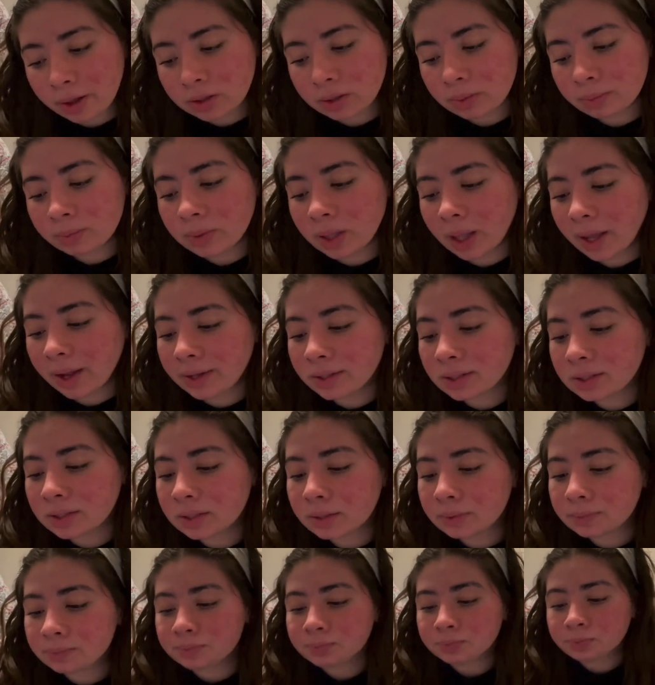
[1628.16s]
them
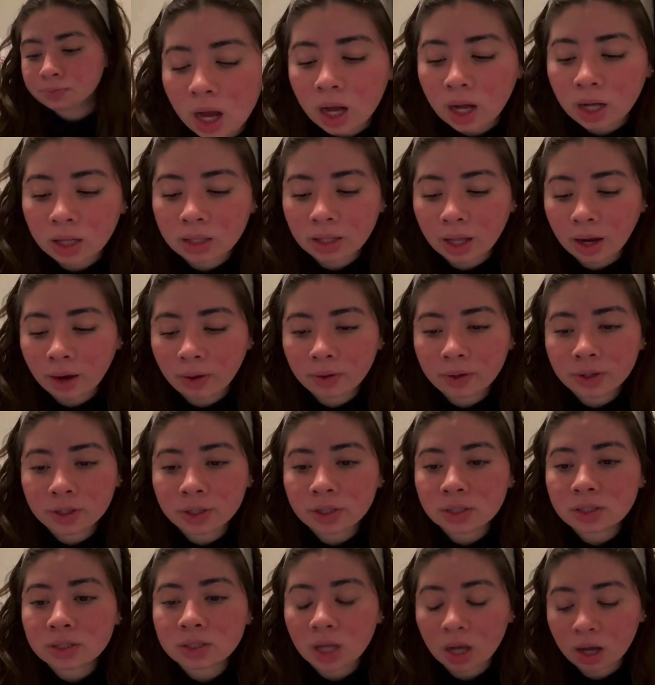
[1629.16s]
less. Allowing
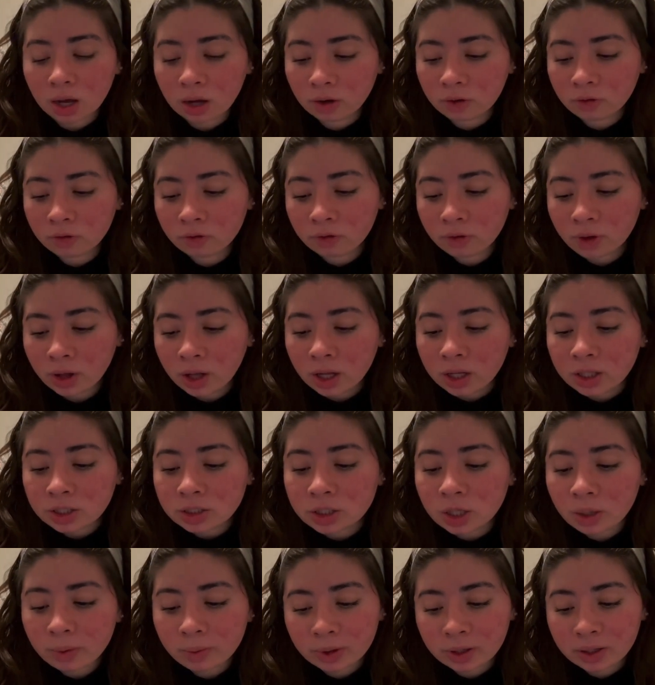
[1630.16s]
yourself
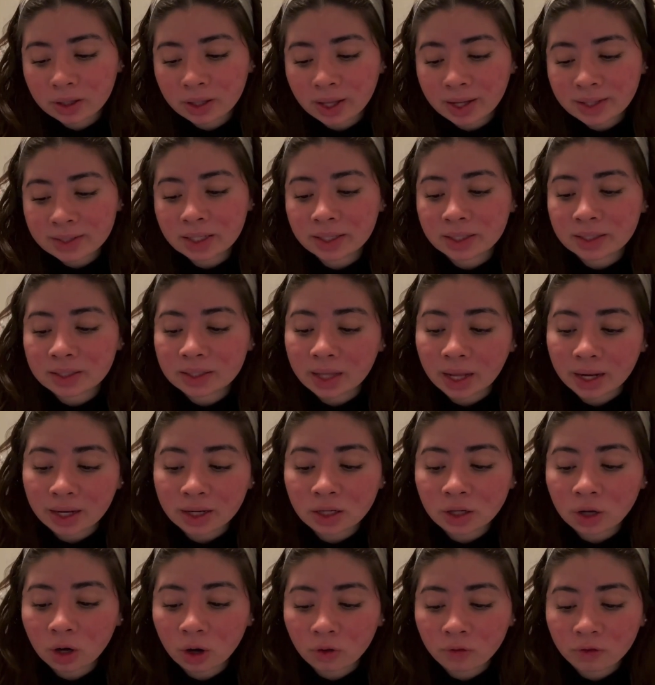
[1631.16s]
to realize
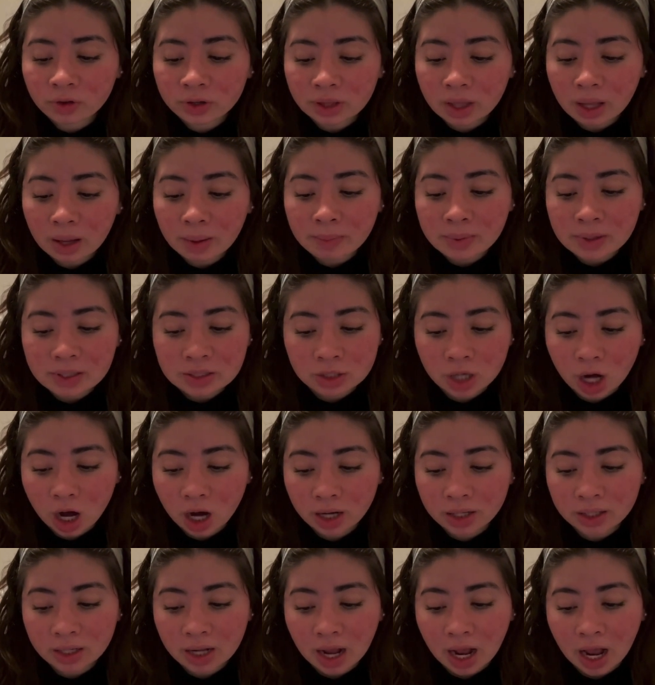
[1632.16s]
getting over them is not
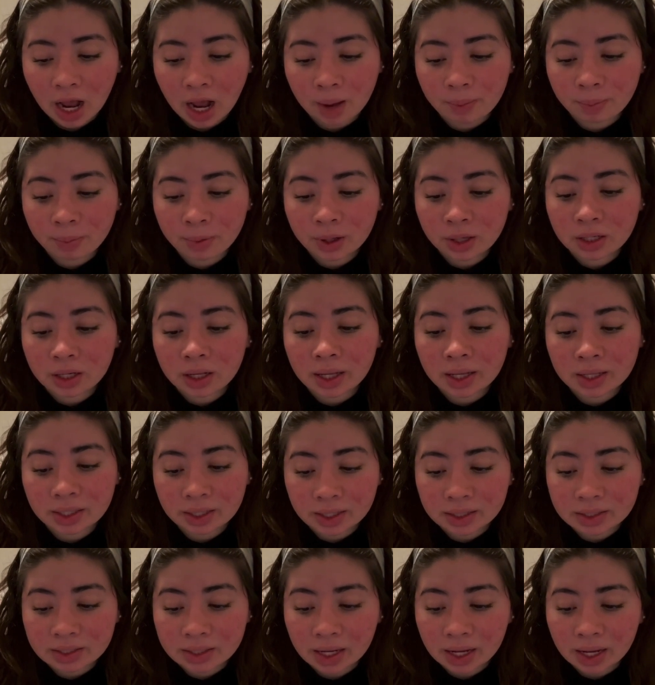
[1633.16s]
going to happen in a
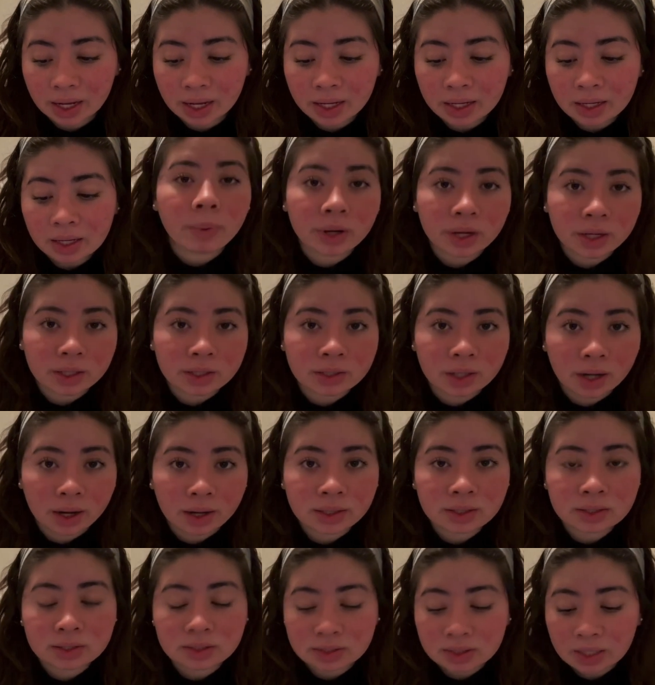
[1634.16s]
day, but it
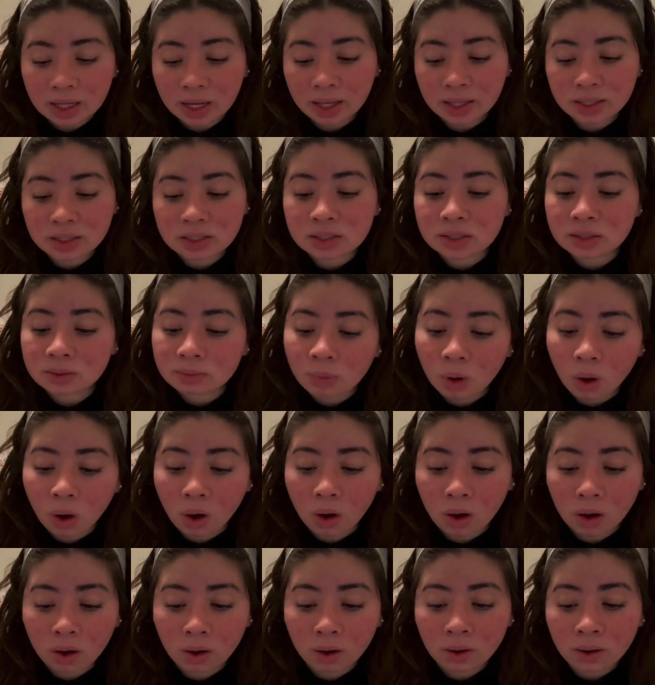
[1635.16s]
does take
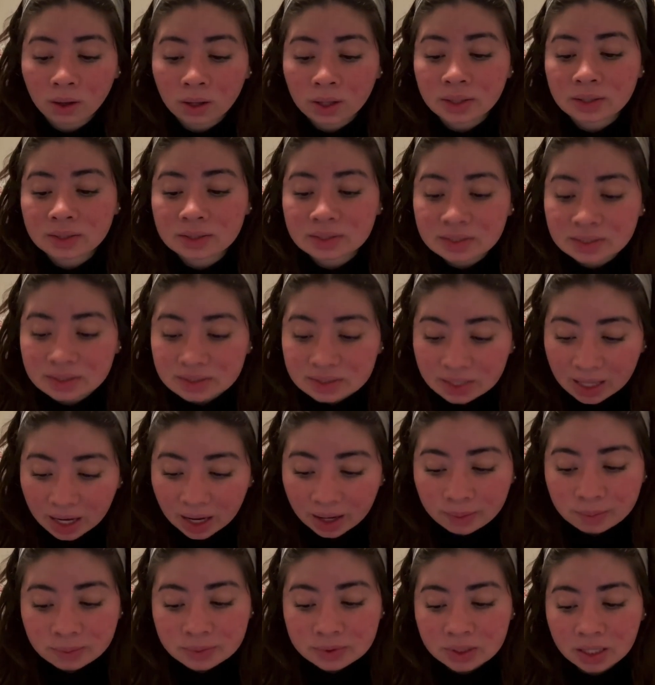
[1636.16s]
small
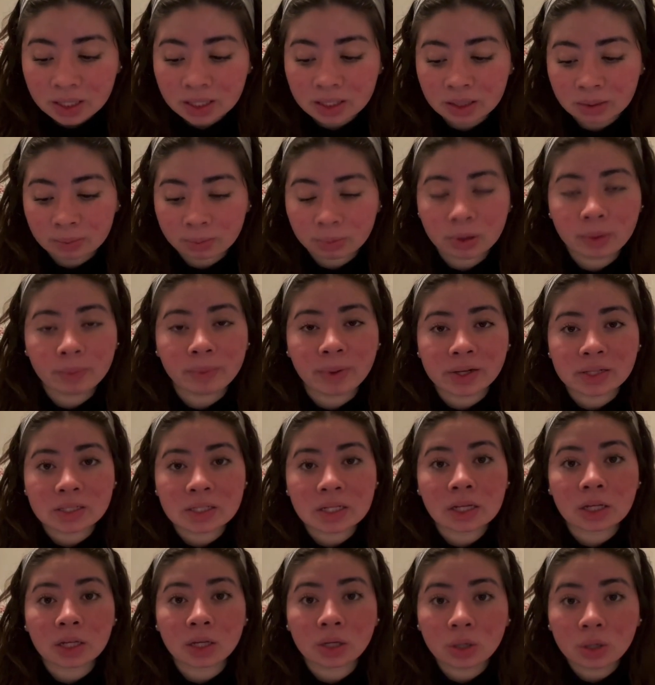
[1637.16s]
steps and
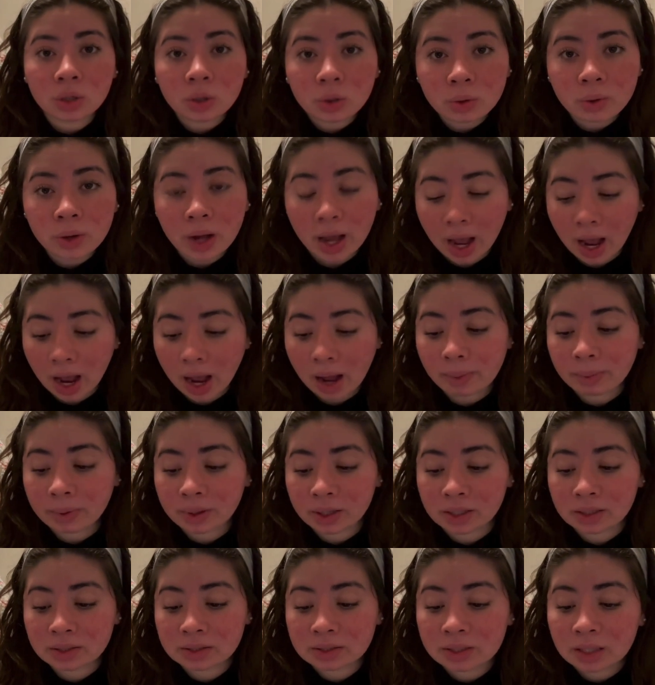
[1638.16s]
implementing new
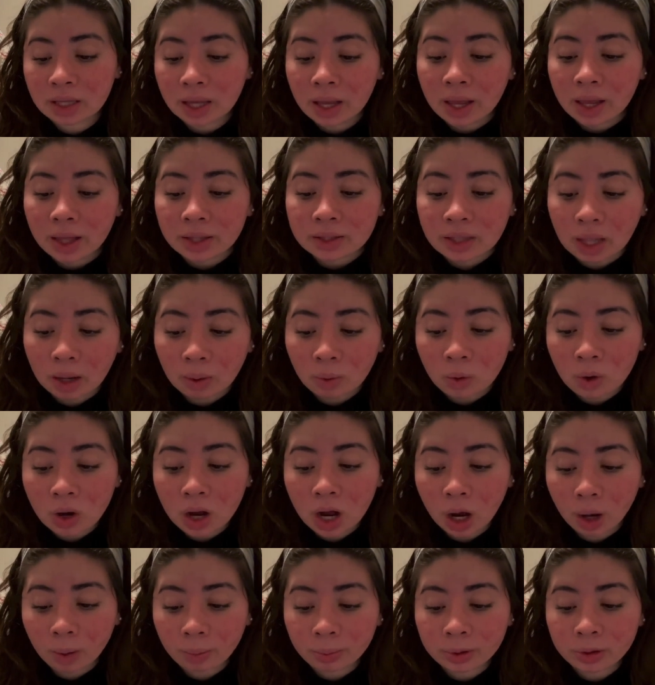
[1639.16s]
habits that will
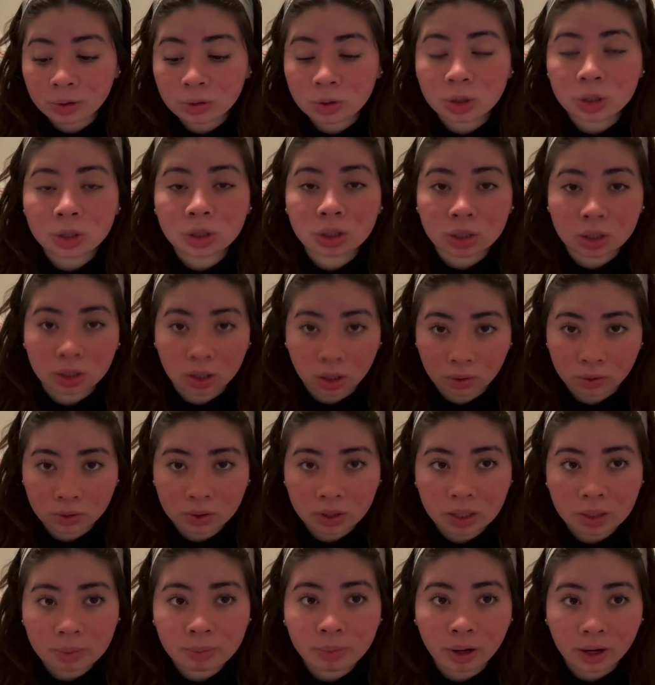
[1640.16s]
help you
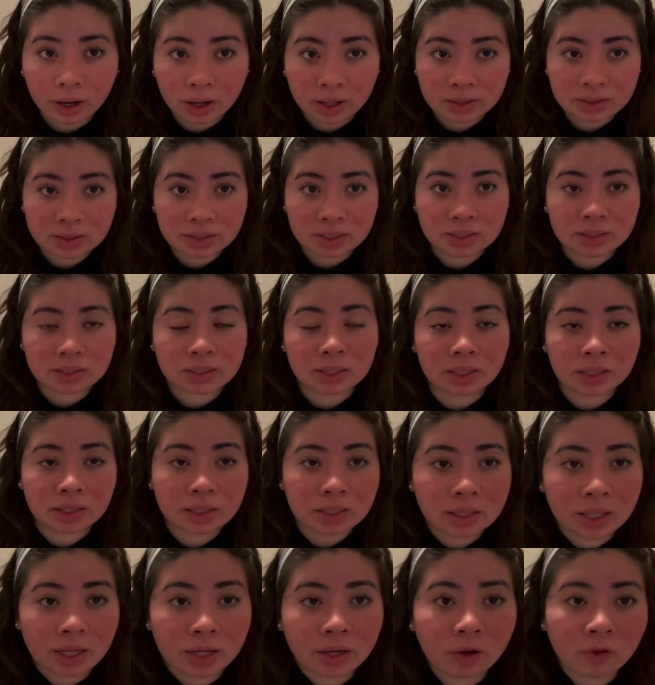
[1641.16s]
slowly but consistently
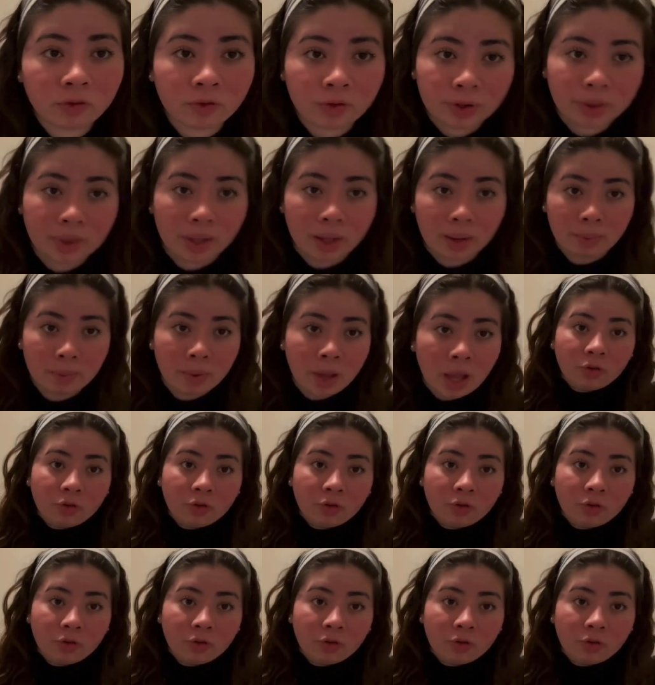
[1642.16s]
get over them.